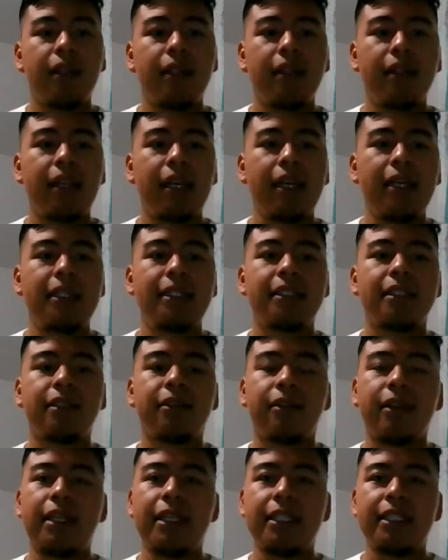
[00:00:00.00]
That is
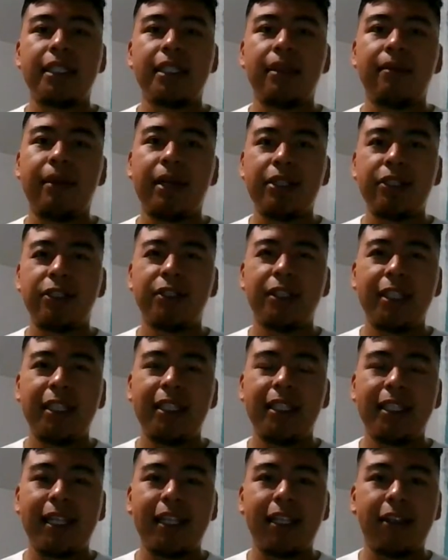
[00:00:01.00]
crazy, imagining
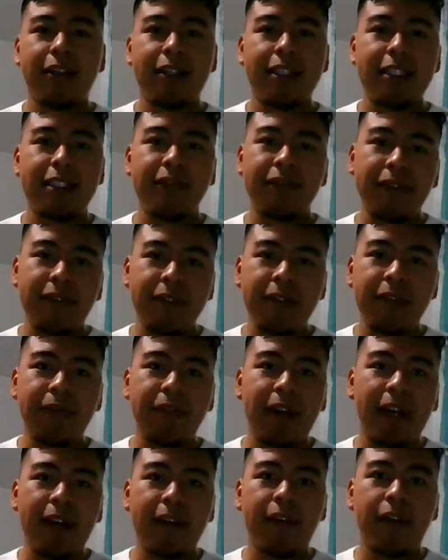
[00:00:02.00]
that there is
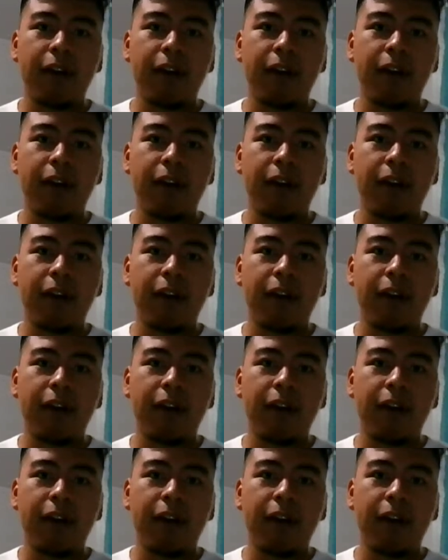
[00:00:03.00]
55